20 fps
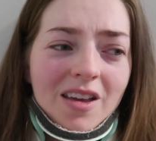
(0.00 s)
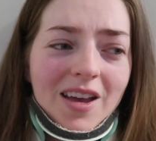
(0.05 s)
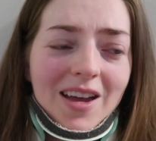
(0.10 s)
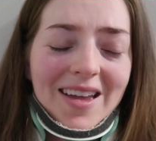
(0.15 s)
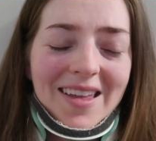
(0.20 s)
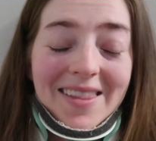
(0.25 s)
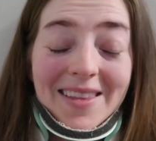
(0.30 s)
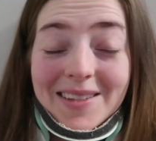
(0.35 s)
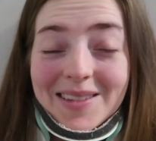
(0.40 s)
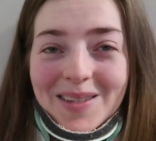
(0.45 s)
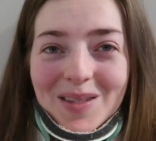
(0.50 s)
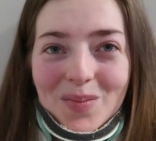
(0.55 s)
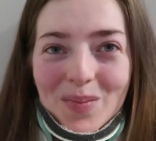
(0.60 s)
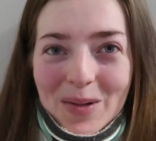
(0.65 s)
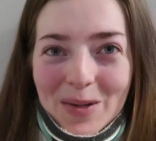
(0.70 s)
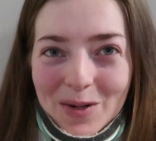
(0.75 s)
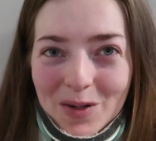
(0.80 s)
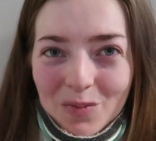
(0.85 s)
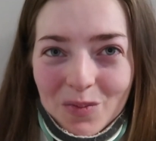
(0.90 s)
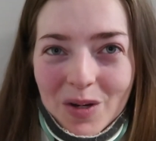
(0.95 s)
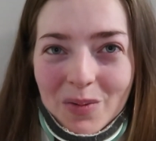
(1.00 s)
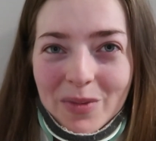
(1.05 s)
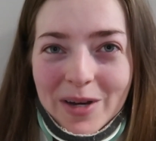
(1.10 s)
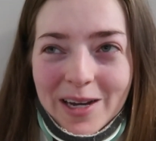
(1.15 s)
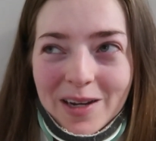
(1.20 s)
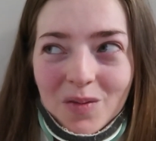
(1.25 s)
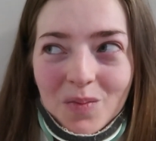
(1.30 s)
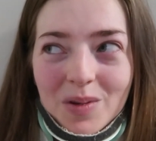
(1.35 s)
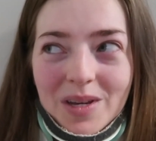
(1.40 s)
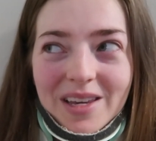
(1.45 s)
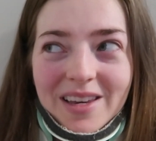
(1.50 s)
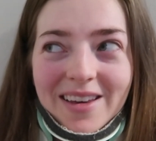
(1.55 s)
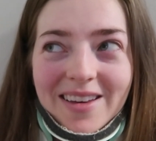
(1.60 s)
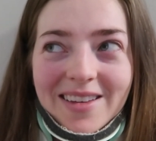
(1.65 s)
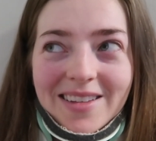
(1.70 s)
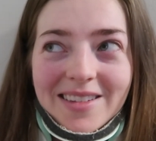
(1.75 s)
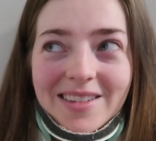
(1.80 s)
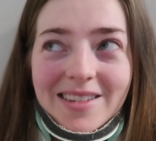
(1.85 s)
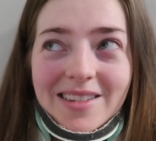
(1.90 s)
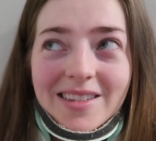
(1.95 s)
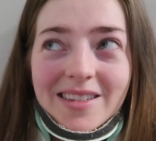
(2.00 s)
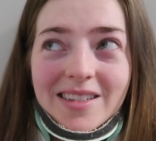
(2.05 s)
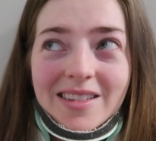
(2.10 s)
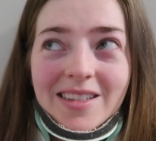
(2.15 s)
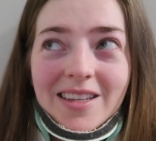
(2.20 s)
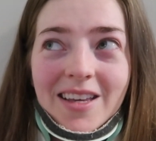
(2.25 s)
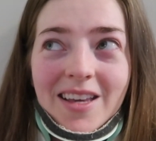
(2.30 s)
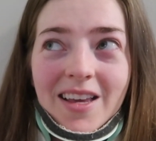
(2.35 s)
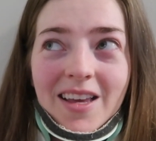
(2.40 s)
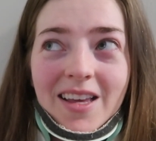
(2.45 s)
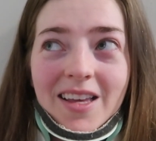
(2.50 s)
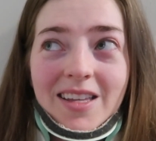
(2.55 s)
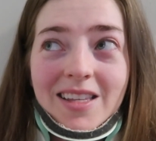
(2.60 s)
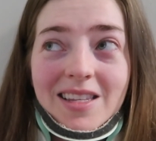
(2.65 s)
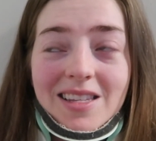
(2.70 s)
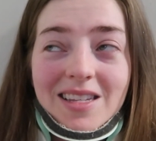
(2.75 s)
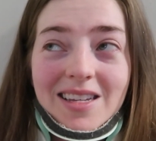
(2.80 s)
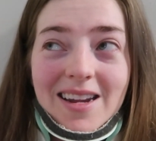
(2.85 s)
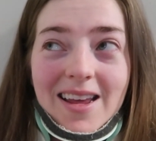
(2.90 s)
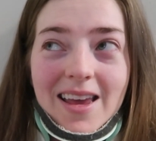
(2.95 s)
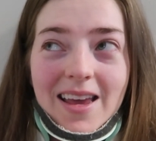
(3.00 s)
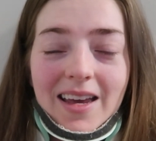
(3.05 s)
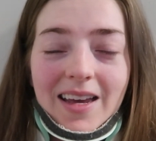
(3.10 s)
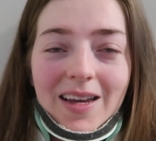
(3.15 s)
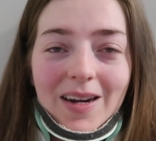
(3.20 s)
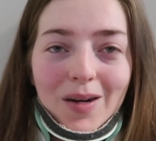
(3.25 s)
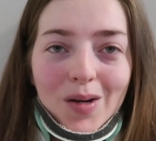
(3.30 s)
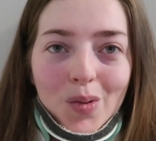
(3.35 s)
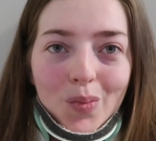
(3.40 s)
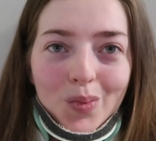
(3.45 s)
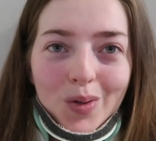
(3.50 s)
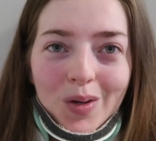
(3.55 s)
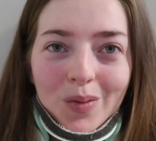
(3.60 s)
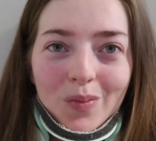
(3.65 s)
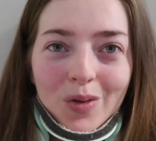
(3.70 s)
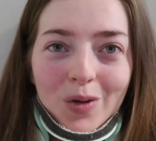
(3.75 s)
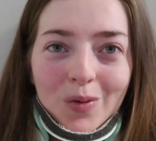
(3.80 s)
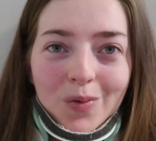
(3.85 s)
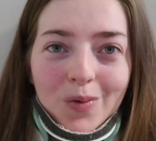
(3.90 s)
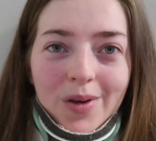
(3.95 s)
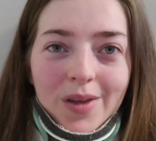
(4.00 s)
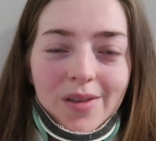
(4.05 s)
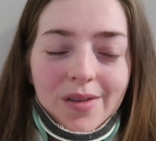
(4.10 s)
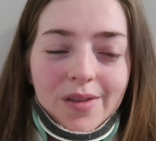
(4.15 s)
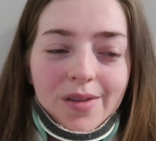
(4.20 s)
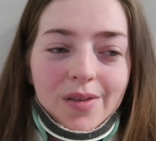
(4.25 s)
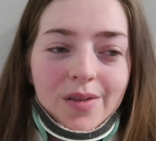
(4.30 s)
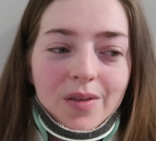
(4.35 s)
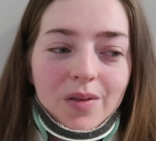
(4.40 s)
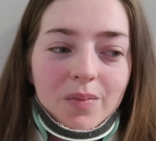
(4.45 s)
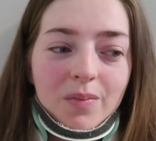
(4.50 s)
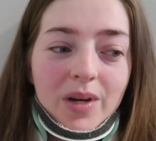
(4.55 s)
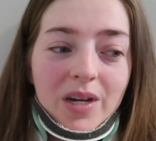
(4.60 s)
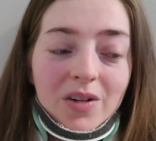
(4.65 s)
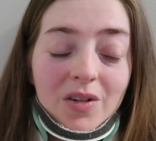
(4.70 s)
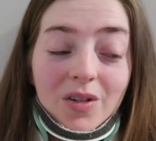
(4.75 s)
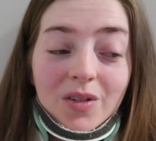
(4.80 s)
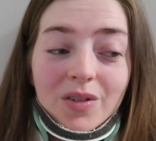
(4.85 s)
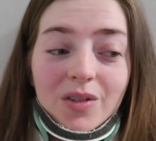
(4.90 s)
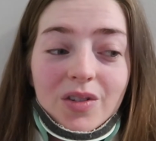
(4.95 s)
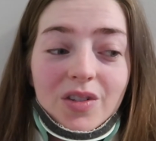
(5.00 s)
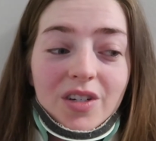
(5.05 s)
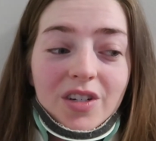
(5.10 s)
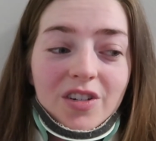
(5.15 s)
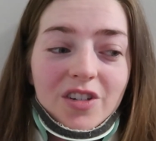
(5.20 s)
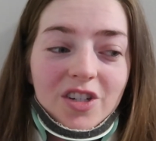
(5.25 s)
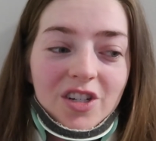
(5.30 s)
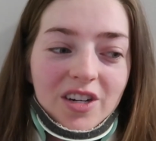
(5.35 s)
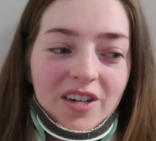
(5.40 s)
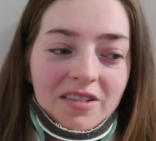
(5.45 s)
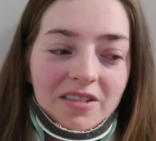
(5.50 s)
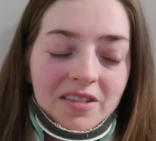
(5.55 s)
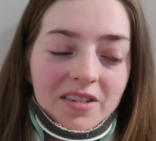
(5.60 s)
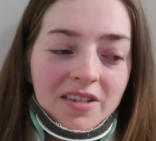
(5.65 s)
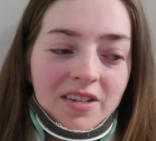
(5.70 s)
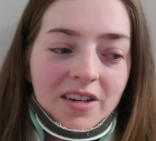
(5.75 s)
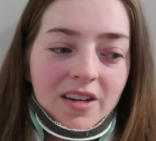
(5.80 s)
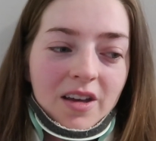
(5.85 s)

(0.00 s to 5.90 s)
this has been on my mind because today I had an appointment with my neurosurgeon